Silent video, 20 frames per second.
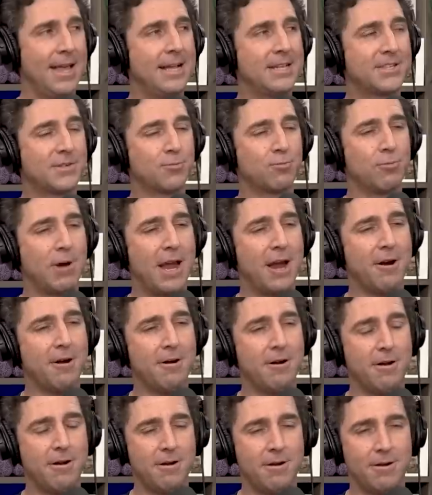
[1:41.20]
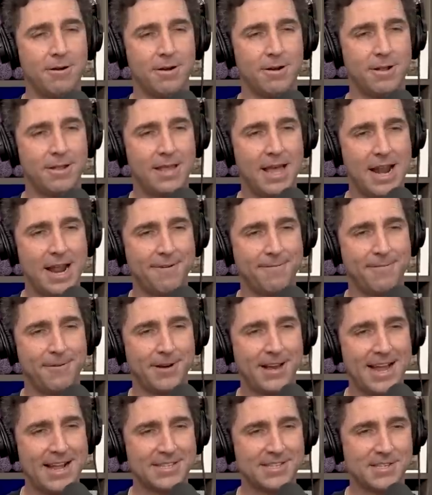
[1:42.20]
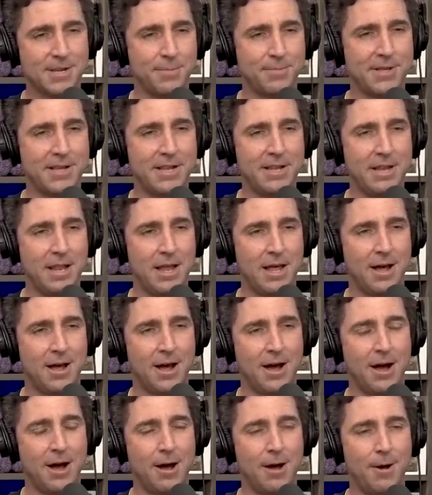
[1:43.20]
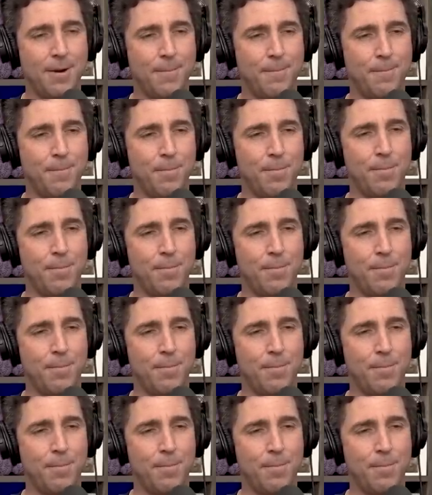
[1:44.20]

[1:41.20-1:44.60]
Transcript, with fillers: it's rare that I forget something. Yeah. Uh,